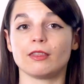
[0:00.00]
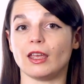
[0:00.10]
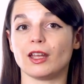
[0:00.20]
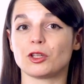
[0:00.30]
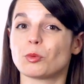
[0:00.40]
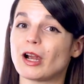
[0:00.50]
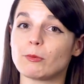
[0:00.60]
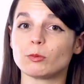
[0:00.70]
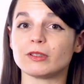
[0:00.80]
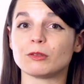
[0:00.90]
Then you
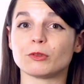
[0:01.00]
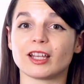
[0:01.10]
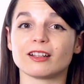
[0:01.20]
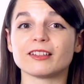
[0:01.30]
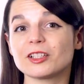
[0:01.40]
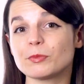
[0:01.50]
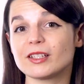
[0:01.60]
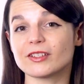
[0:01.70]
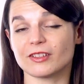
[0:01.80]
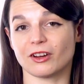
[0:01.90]
probably will get a little bit
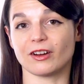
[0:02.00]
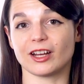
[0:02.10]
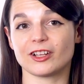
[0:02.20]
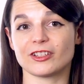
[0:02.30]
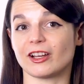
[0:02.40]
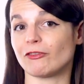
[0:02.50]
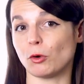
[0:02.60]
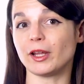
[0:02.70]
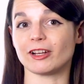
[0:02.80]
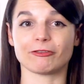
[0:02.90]
discouraged and
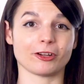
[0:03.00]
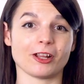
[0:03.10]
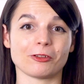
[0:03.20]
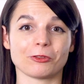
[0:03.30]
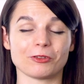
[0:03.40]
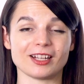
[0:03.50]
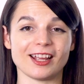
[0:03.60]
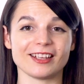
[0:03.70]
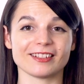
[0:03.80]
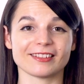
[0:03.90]
avoid it for another 3
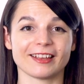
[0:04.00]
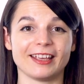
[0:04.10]
days.